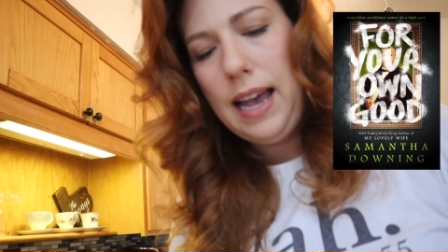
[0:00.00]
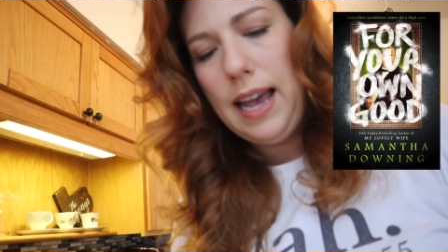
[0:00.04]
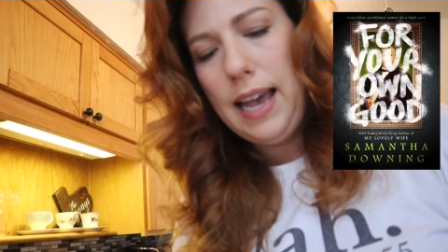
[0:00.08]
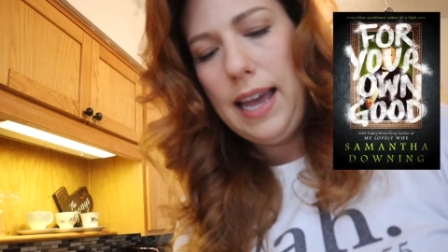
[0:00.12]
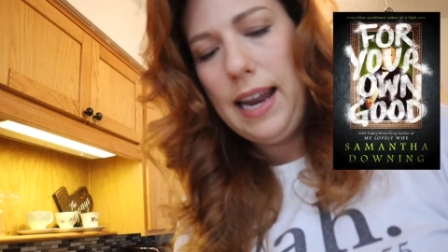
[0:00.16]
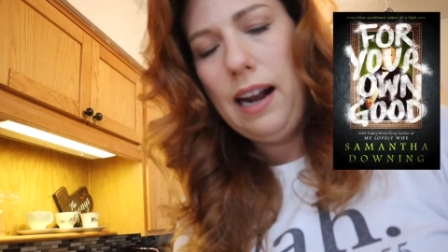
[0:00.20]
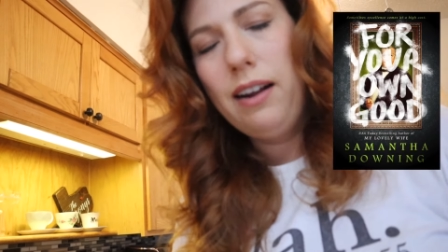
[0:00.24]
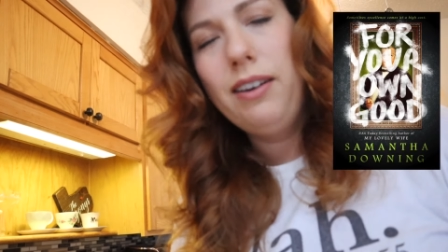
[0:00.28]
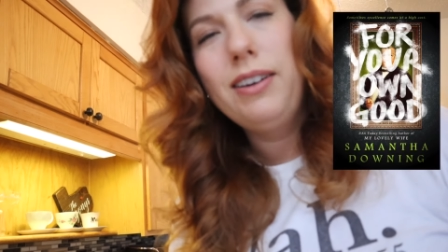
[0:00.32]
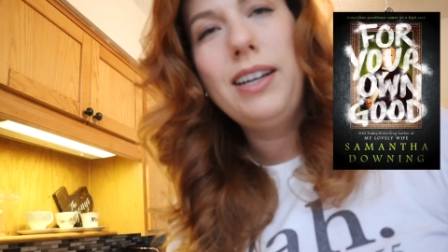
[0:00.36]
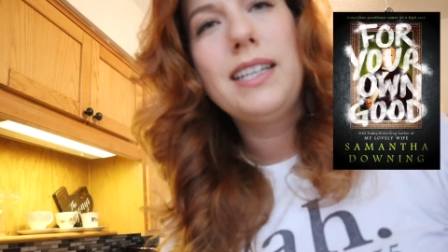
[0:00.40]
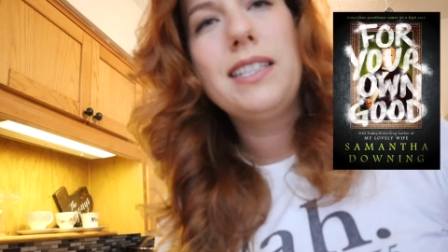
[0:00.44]

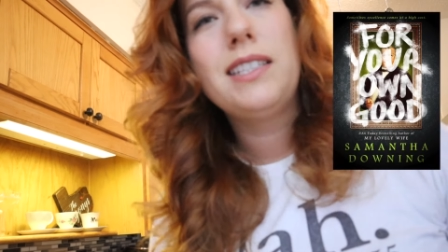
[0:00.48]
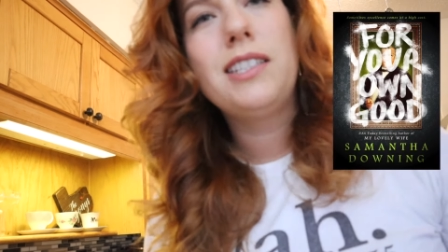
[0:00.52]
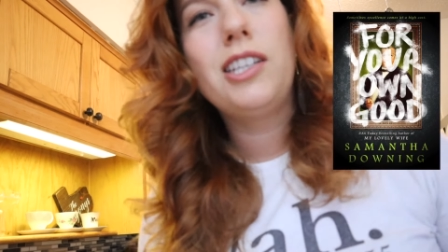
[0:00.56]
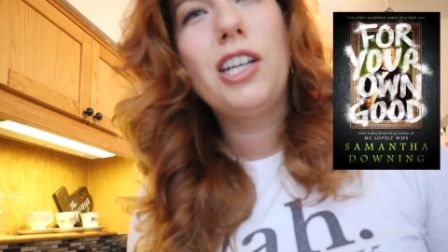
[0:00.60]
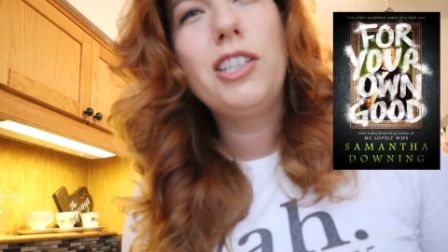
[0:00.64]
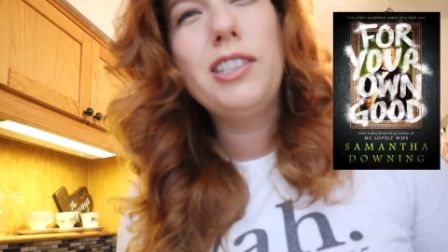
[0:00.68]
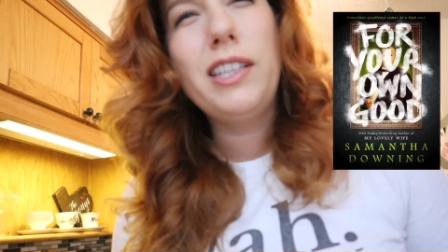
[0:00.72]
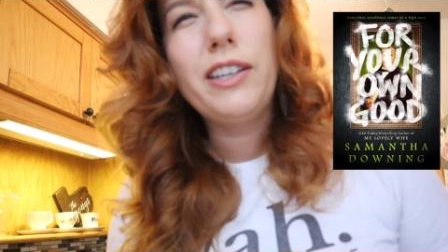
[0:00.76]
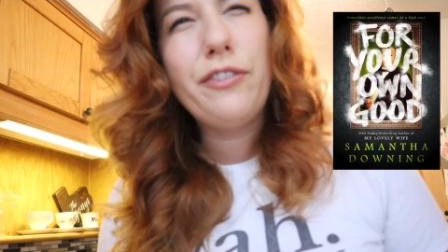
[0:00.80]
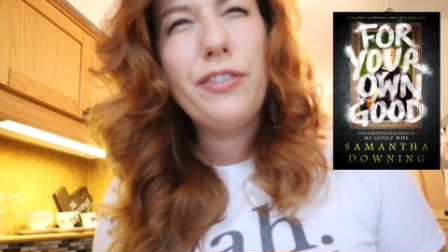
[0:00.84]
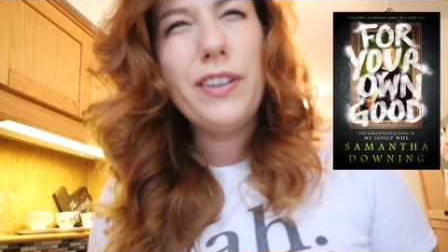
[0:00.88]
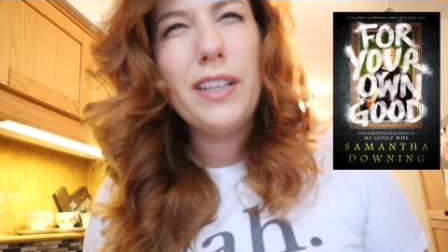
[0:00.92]
And I don't
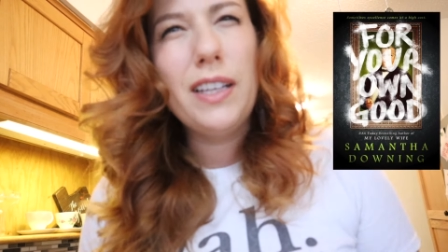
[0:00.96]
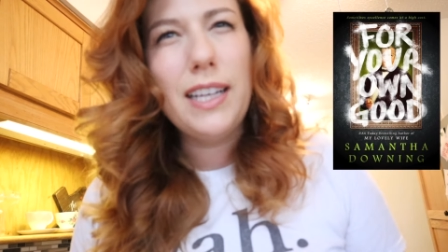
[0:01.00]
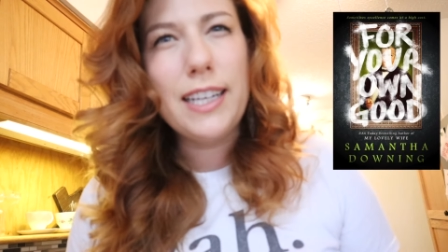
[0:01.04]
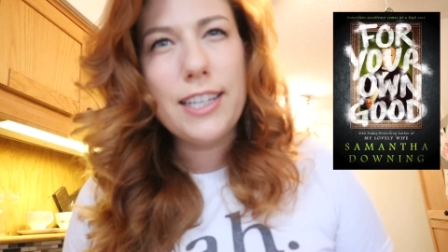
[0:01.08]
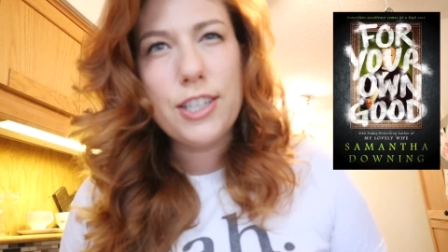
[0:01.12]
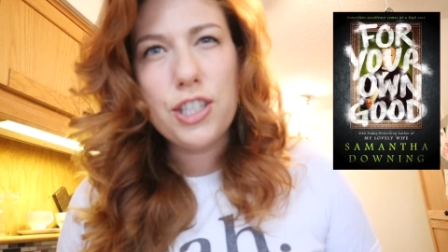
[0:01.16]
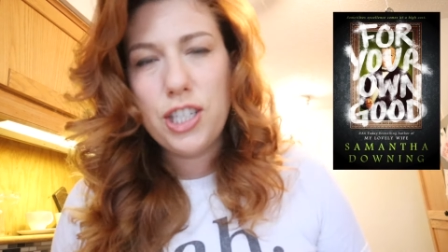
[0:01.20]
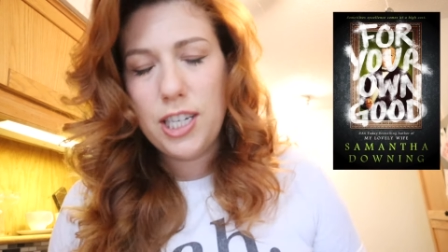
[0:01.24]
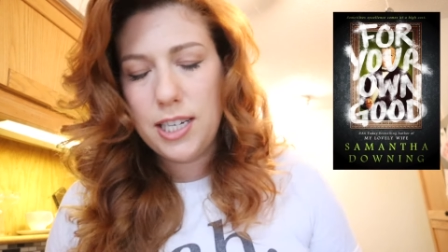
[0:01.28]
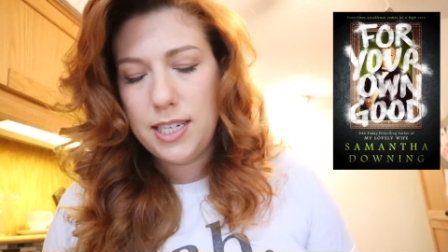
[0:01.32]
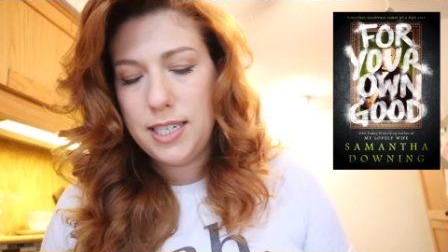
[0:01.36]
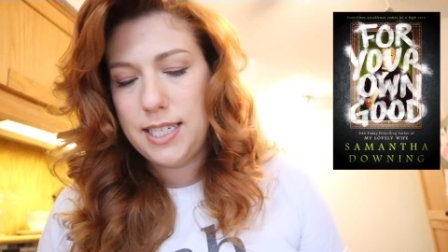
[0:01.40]
necessarily feel
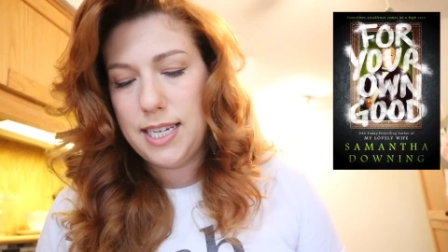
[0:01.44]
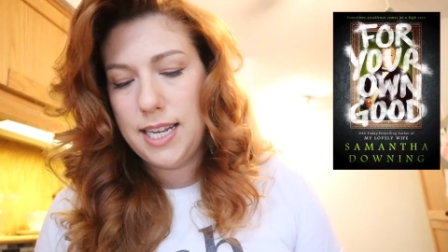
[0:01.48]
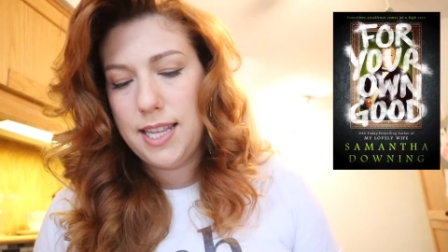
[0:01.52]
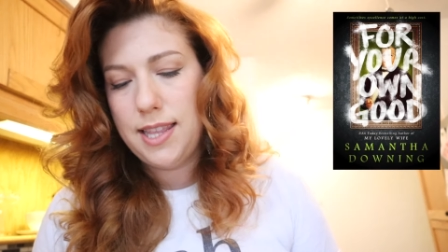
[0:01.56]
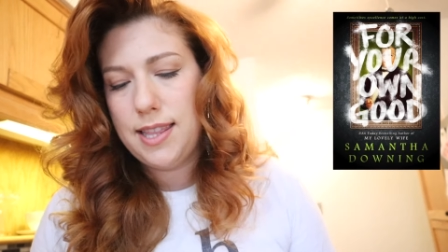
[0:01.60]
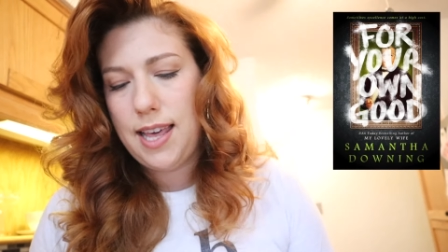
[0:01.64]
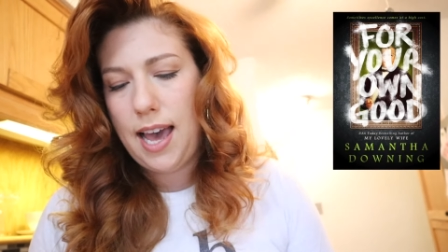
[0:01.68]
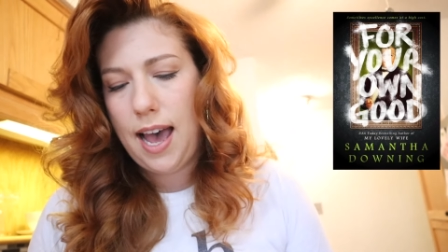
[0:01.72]
like she did